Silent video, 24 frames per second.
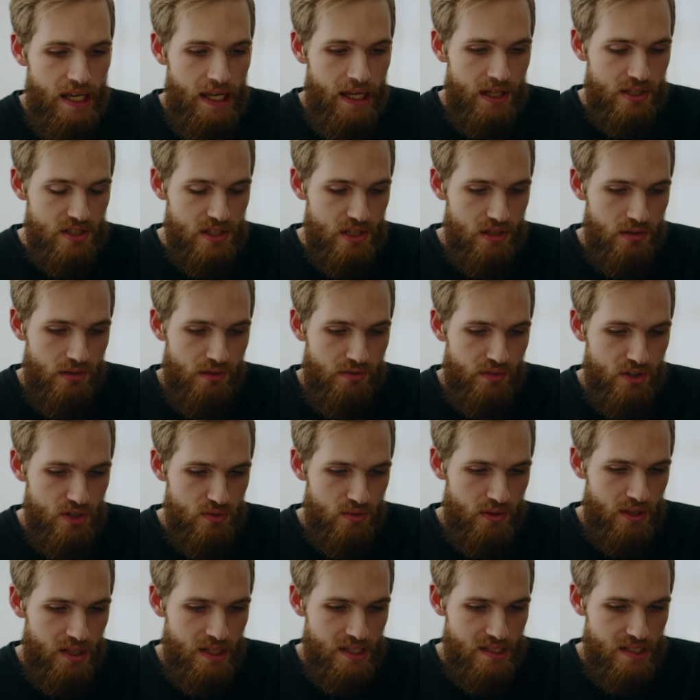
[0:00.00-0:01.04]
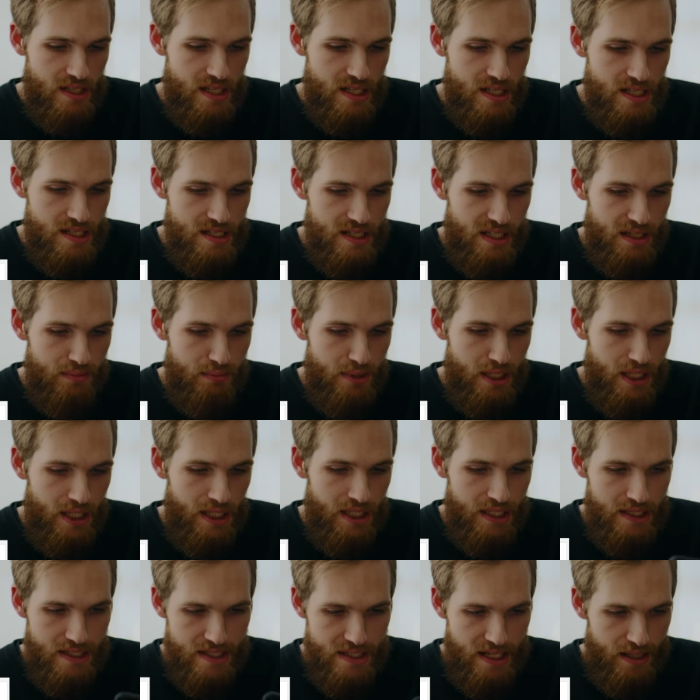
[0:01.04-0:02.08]
And so the first one is the Sigma
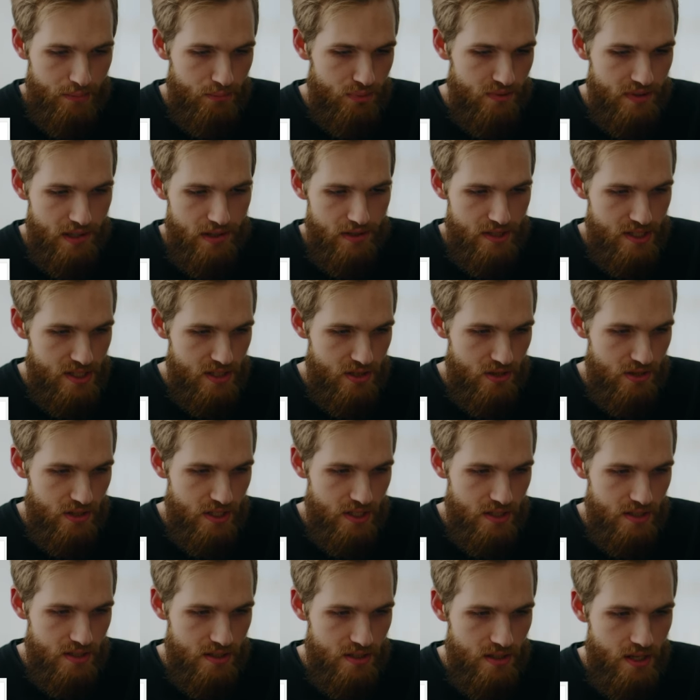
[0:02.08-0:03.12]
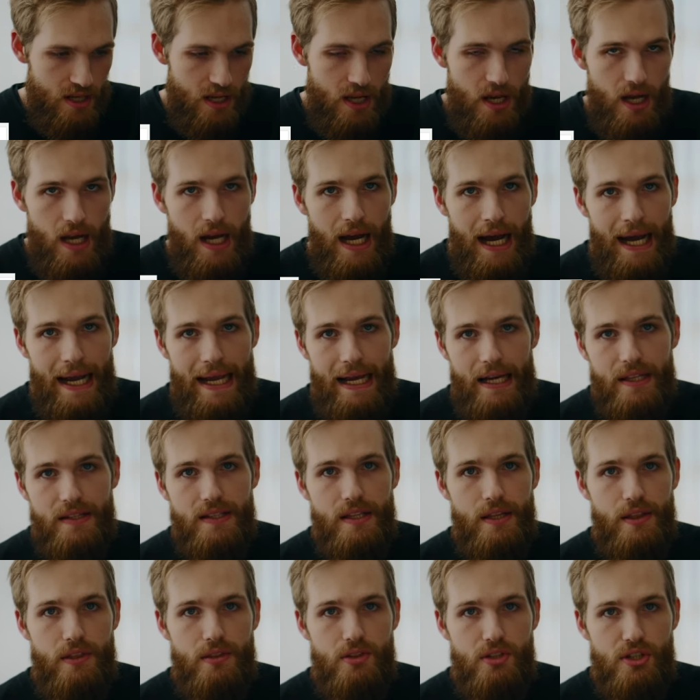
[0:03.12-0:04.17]
Contemporary series. I had
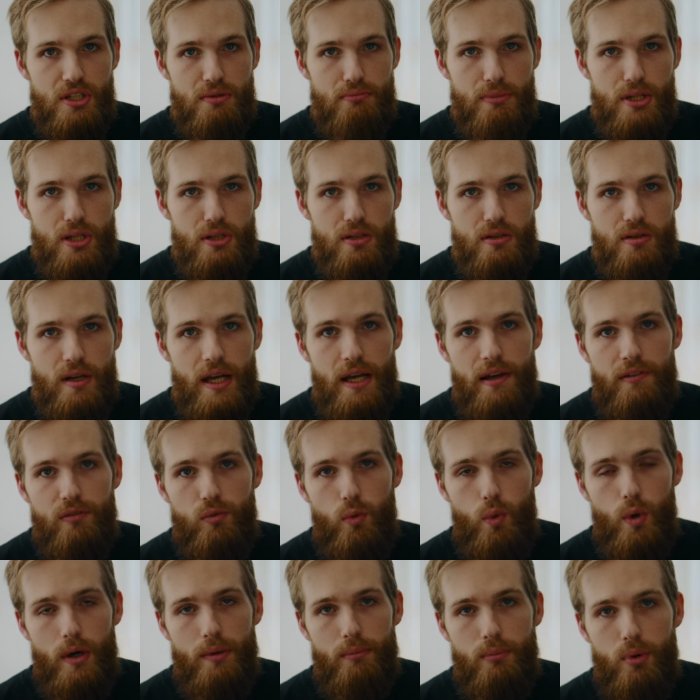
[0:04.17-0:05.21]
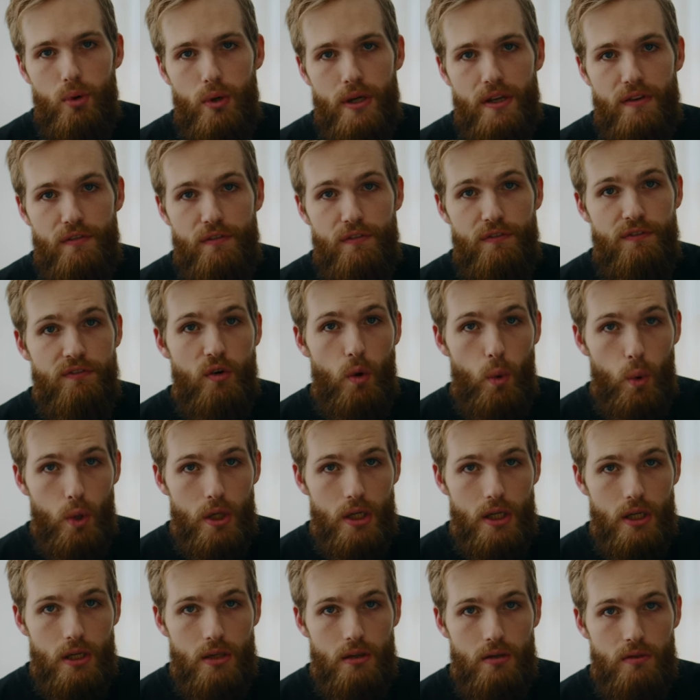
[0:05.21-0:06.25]
the 30mm
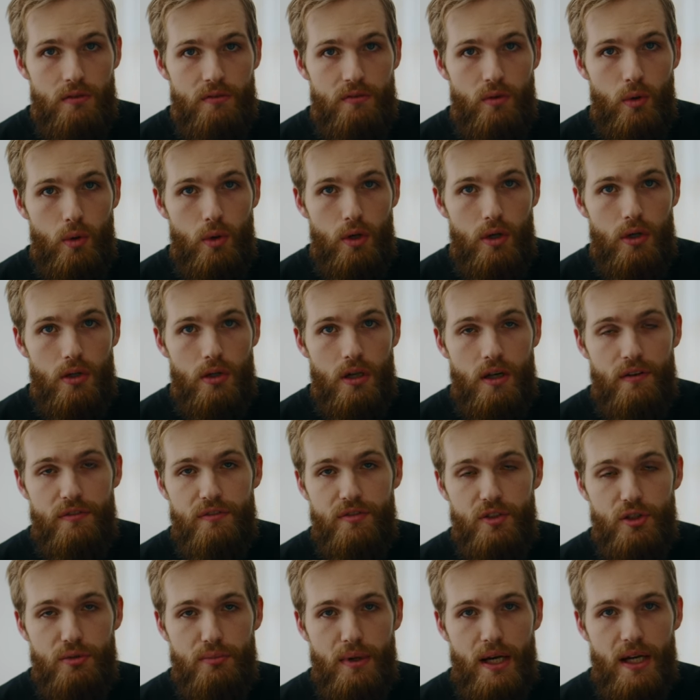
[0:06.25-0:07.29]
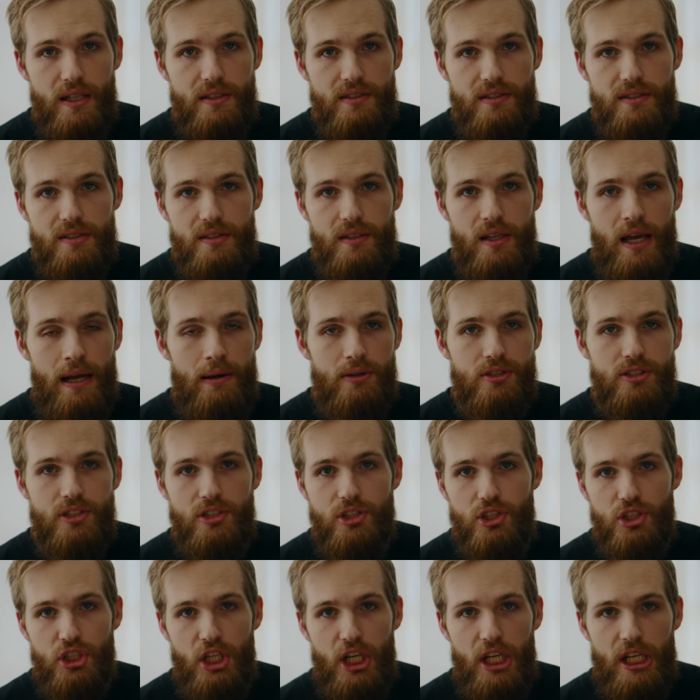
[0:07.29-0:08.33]
f1.4 for a few months. I was
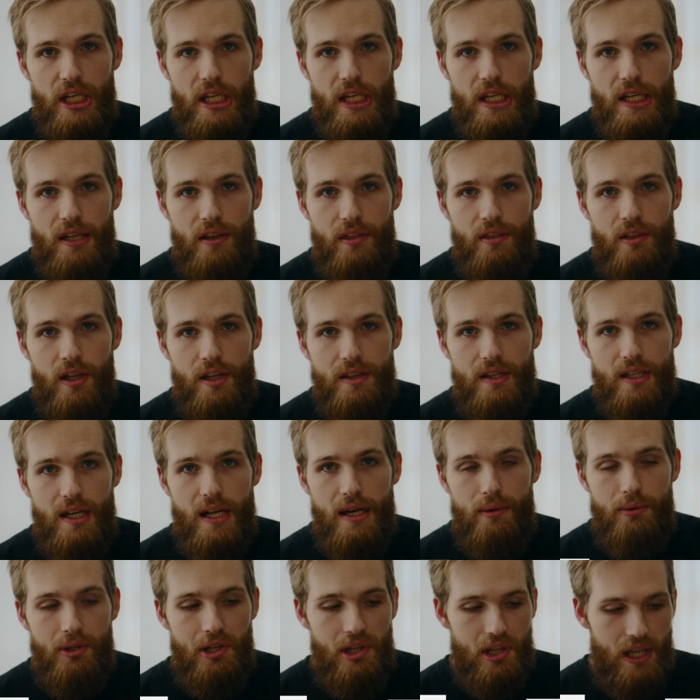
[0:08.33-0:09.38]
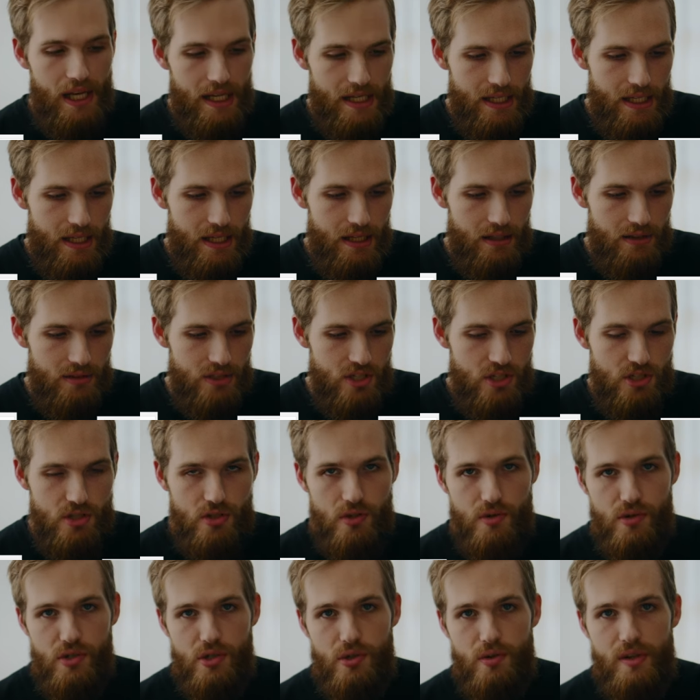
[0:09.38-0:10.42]
just trying it, thought that I would like it just
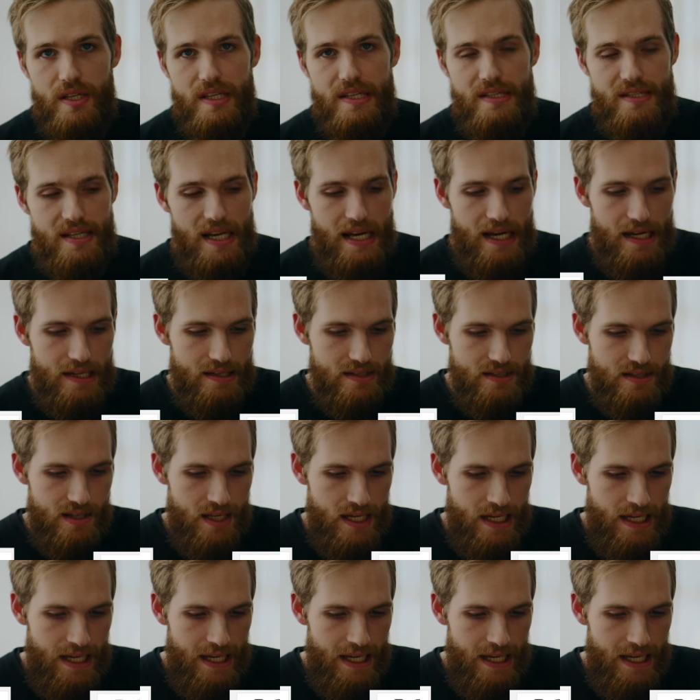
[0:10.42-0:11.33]
due to the size.